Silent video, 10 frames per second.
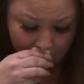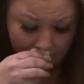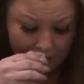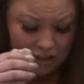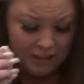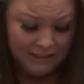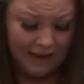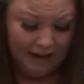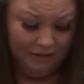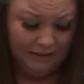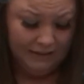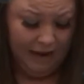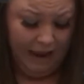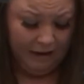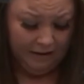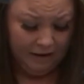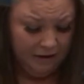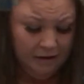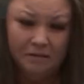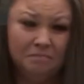As she sat on the stand,
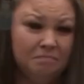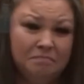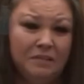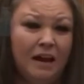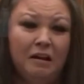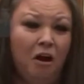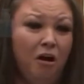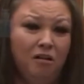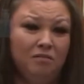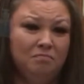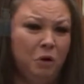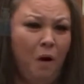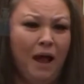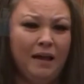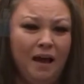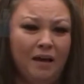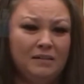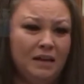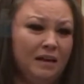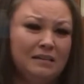not at all, no eye
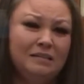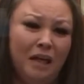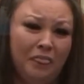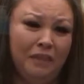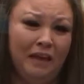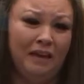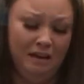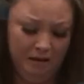contact, nothing.